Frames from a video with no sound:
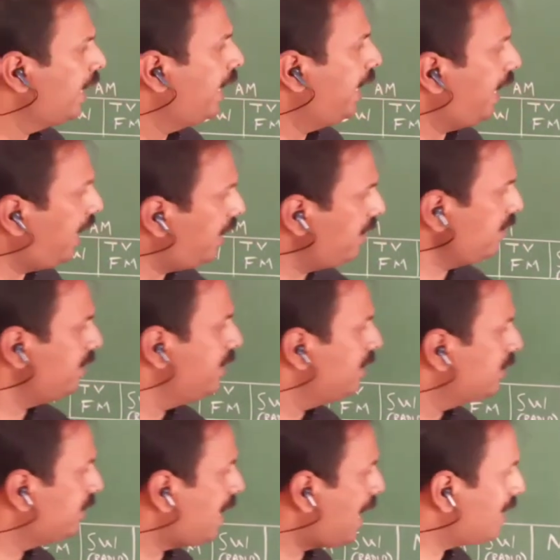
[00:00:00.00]

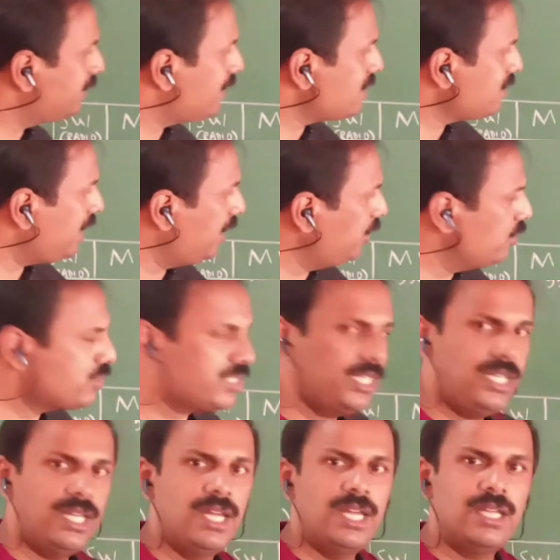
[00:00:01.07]
And the other side, you
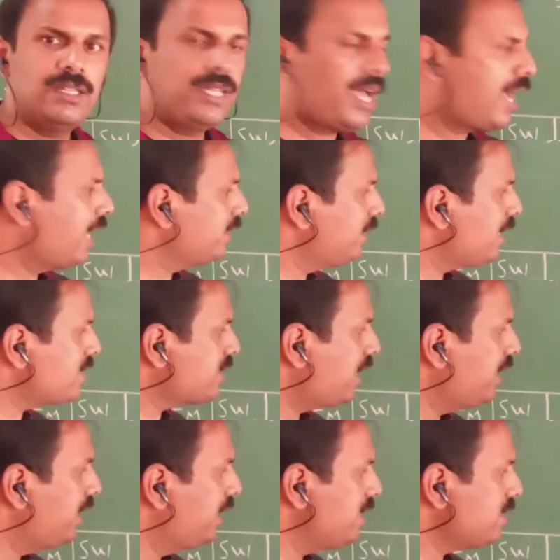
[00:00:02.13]
see, the other
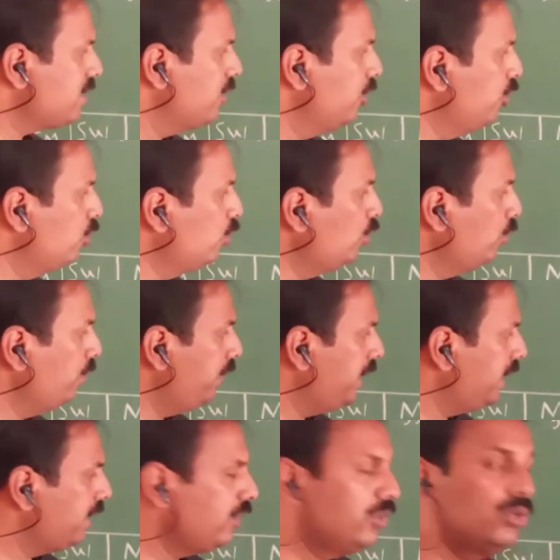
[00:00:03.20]
side is
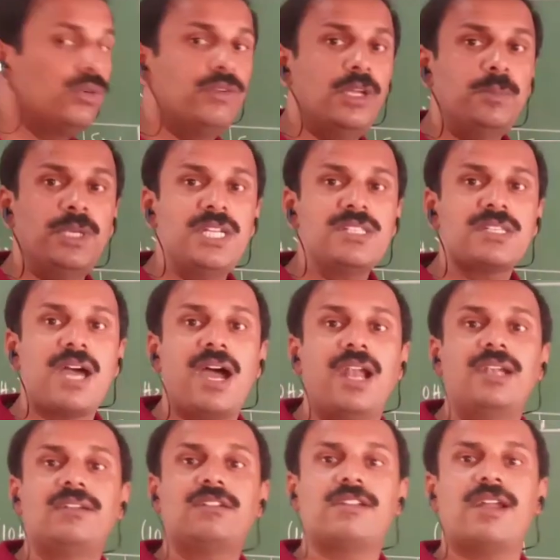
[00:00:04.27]
UV. UV means
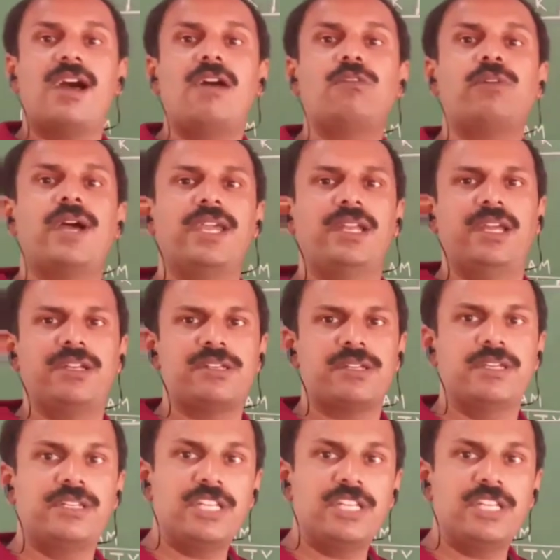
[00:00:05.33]
ultraviolet.